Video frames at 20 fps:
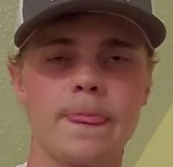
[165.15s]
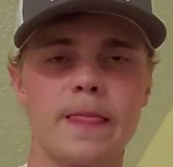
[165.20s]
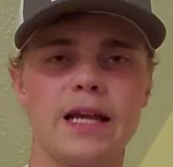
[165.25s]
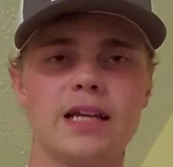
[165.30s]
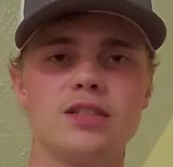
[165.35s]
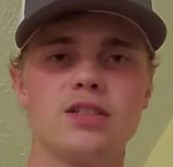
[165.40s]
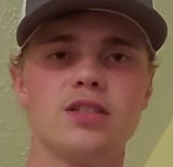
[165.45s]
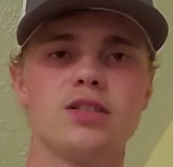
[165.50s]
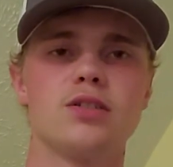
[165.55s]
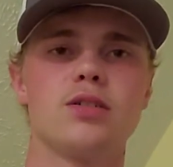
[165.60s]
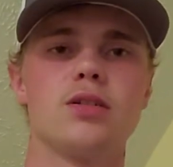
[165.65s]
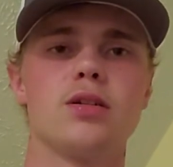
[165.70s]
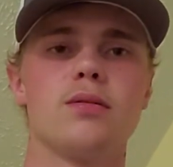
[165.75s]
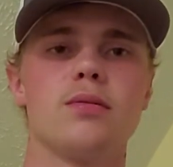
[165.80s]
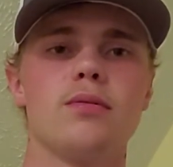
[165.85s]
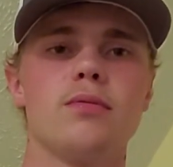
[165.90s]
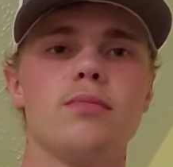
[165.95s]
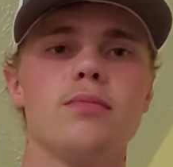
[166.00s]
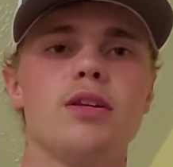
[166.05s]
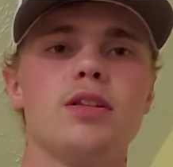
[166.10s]
It's just going
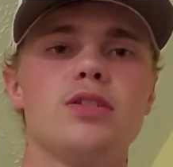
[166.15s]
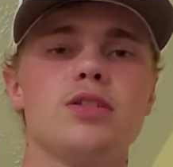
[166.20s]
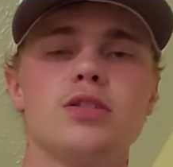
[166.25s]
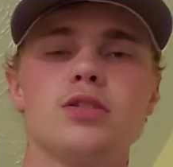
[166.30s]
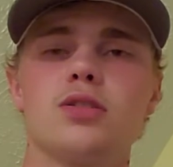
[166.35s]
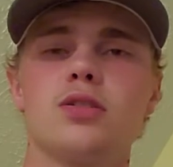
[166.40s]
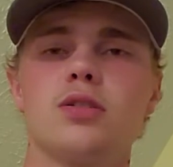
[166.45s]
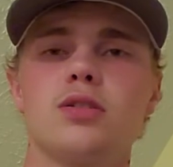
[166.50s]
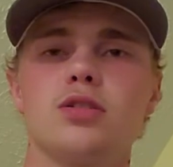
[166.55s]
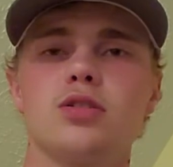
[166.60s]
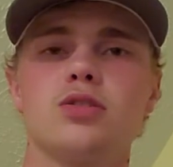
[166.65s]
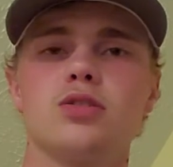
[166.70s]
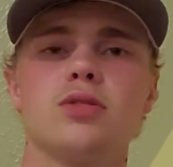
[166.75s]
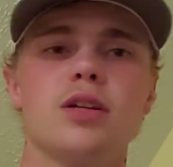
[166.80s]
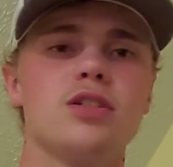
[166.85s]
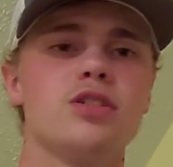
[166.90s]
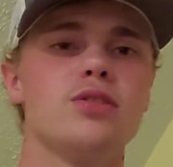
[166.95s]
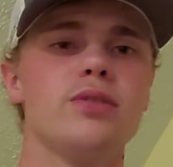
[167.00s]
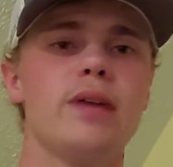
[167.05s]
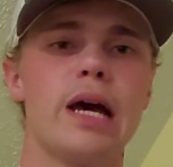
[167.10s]
to
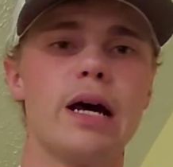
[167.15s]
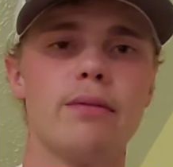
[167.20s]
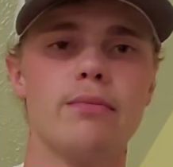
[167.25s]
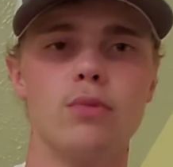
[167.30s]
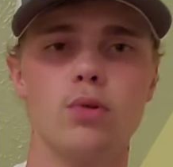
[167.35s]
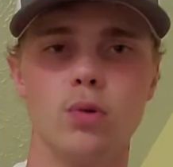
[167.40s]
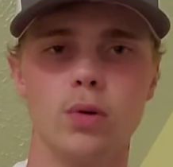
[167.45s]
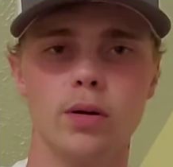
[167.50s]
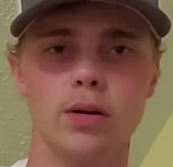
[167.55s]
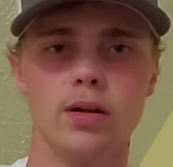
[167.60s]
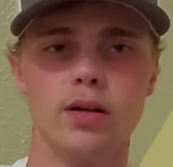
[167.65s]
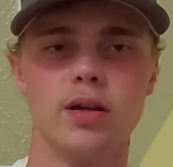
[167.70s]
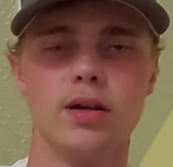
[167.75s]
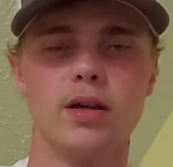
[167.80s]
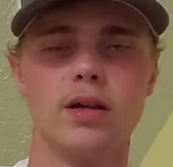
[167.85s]
stress you out more.